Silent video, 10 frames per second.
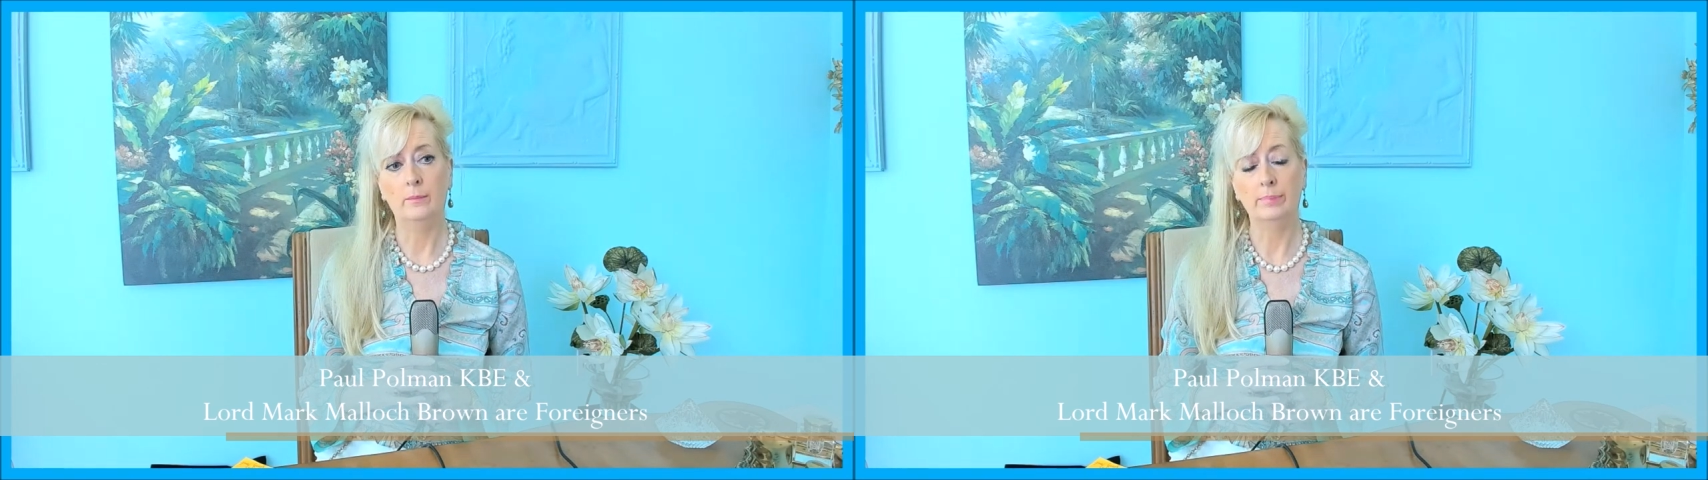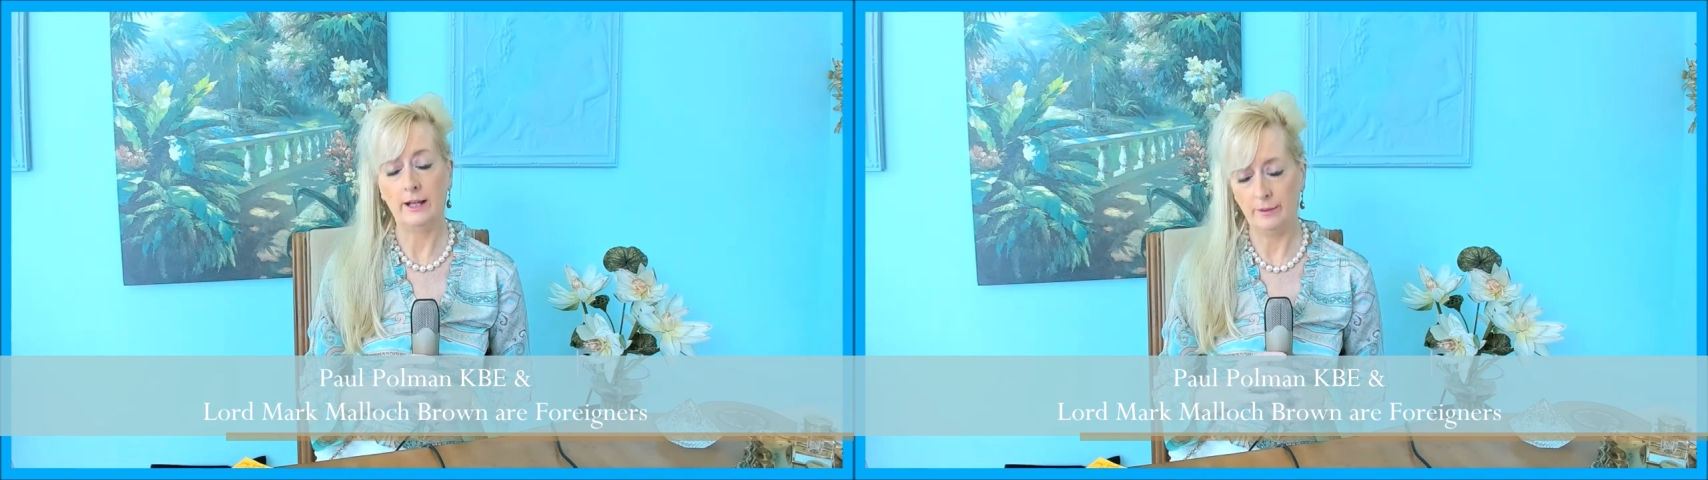
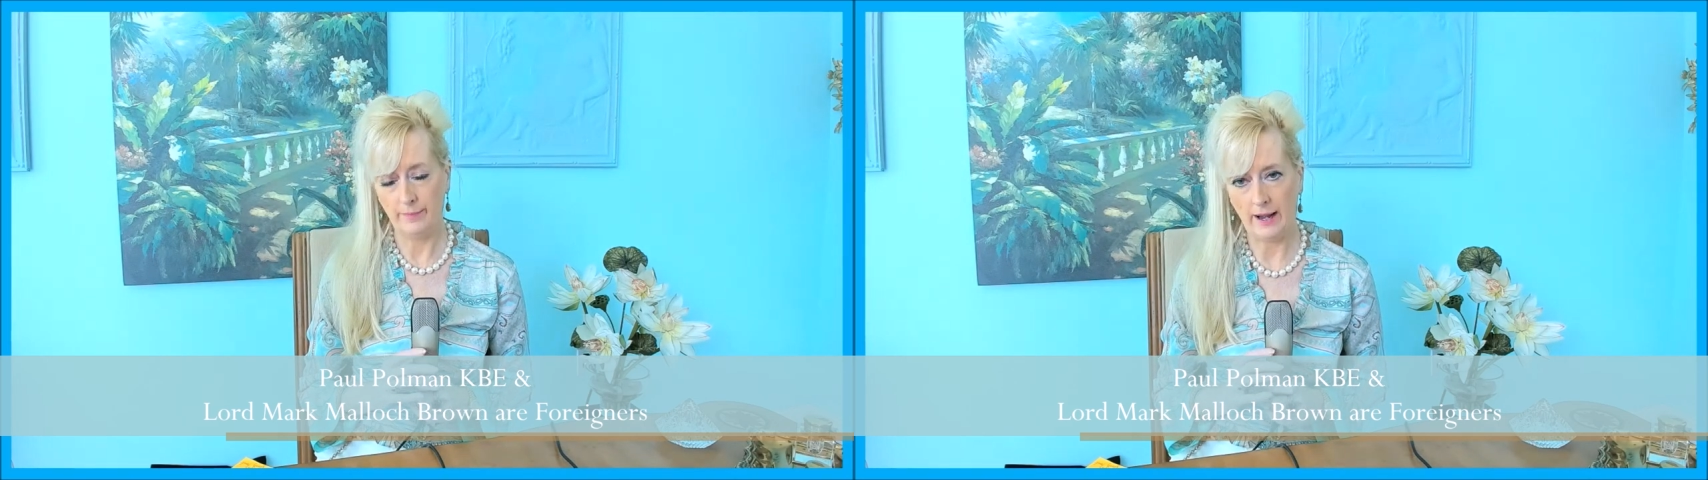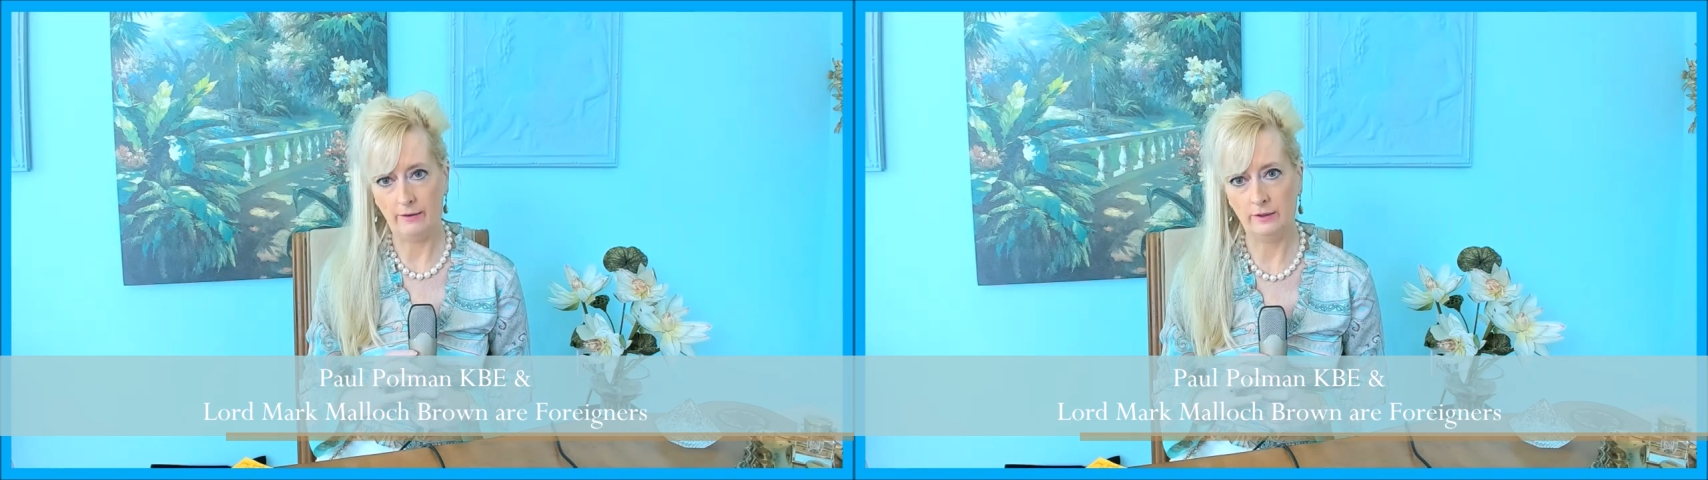
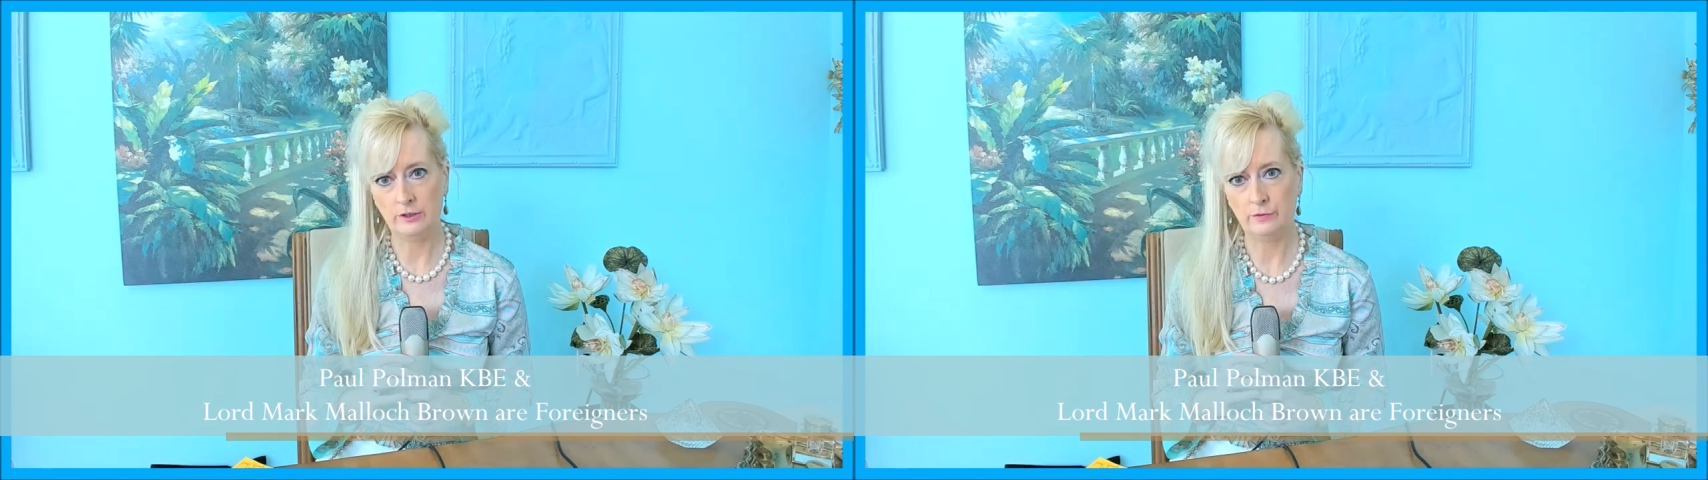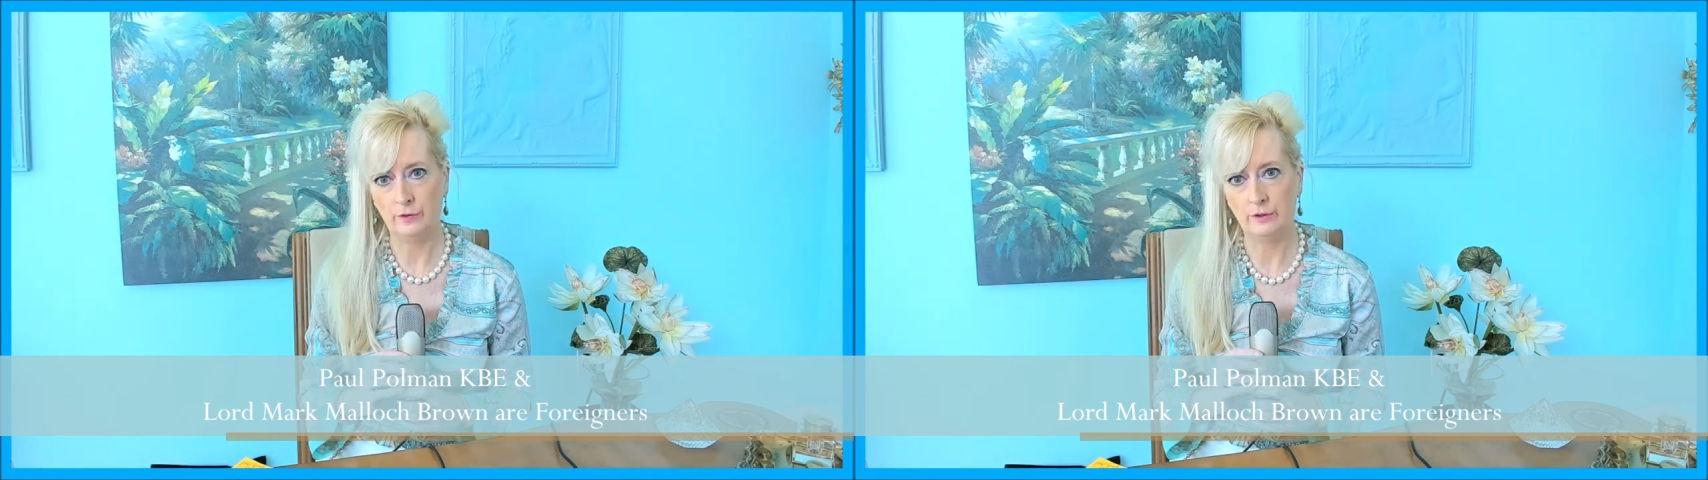Blenheim
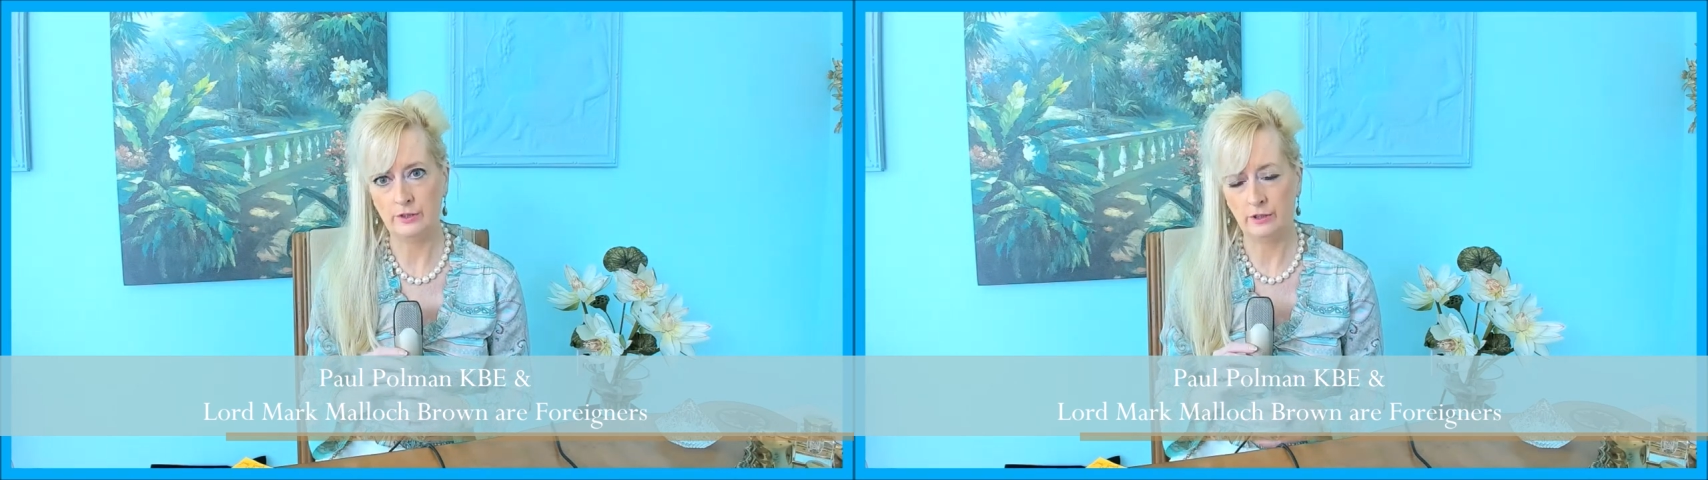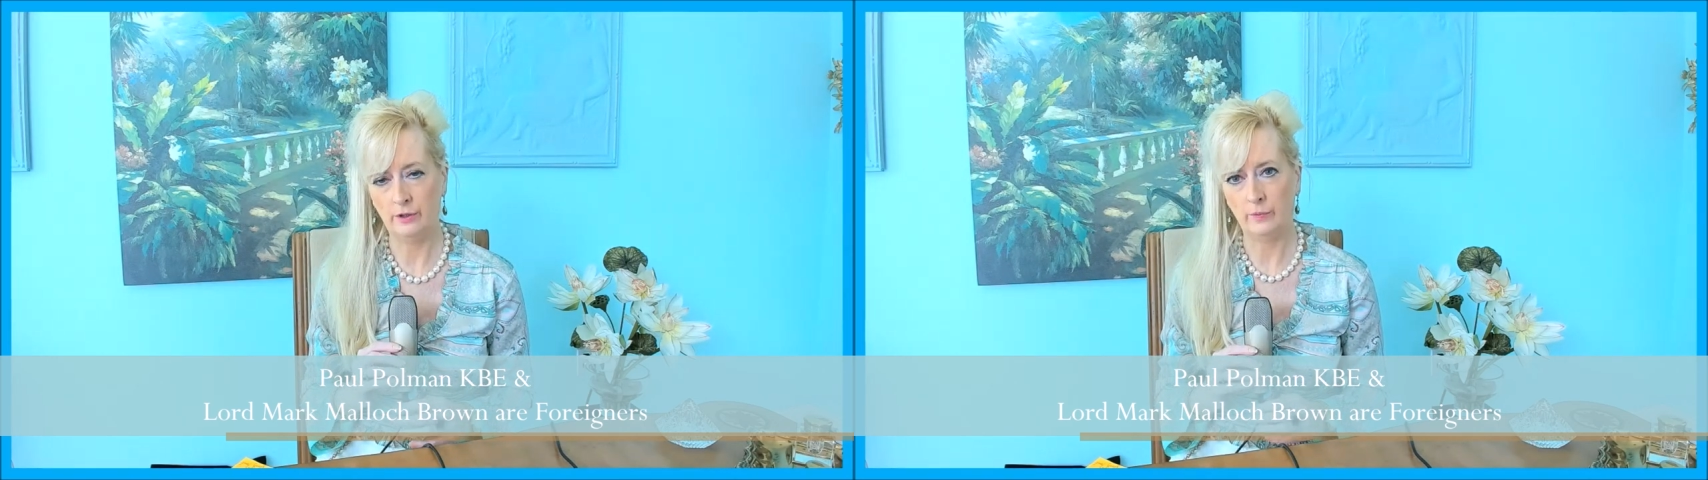Palace for
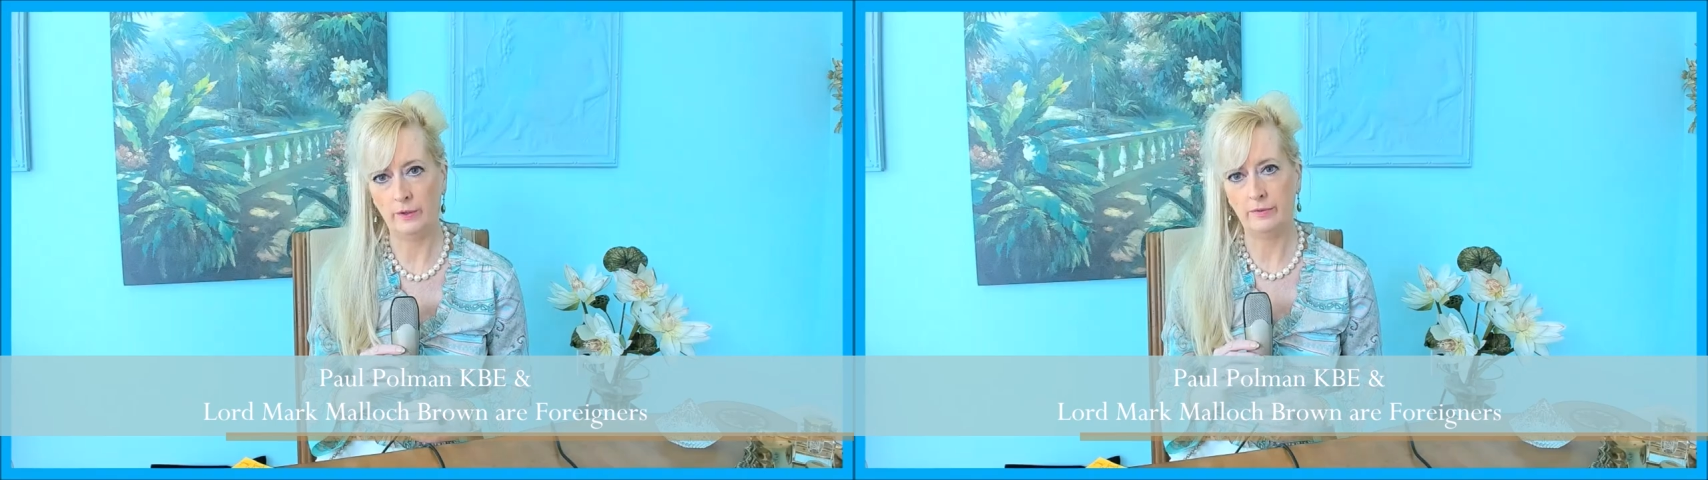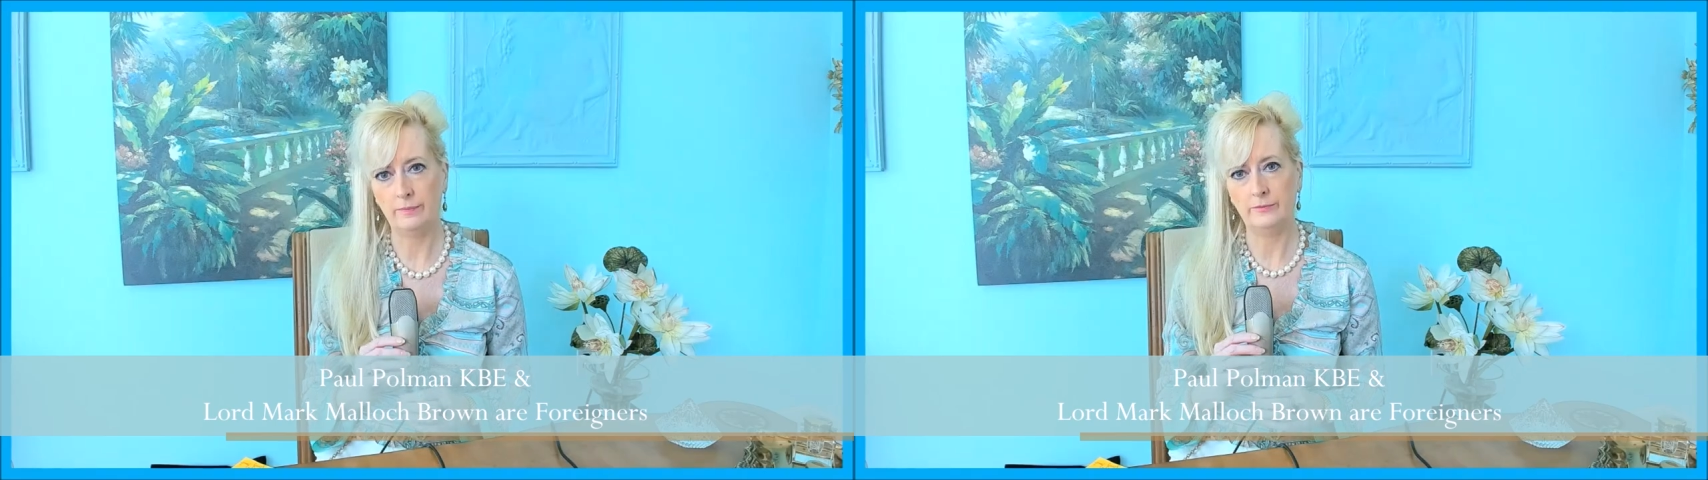dinner with